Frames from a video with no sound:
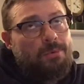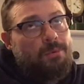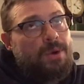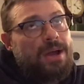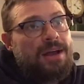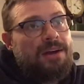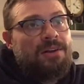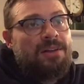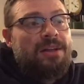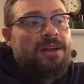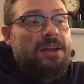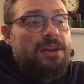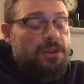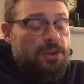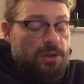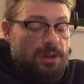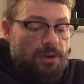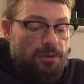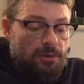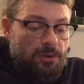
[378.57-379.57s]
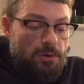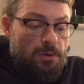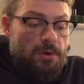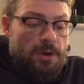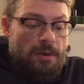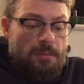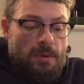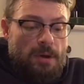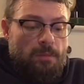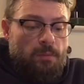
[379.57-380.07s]
Well, you
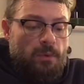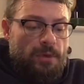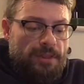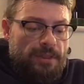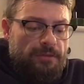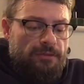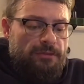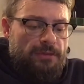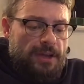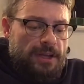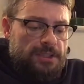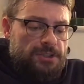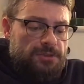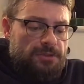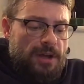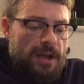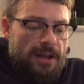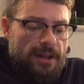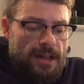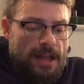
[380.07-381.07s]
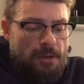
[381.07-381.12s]
come up with a fish, right?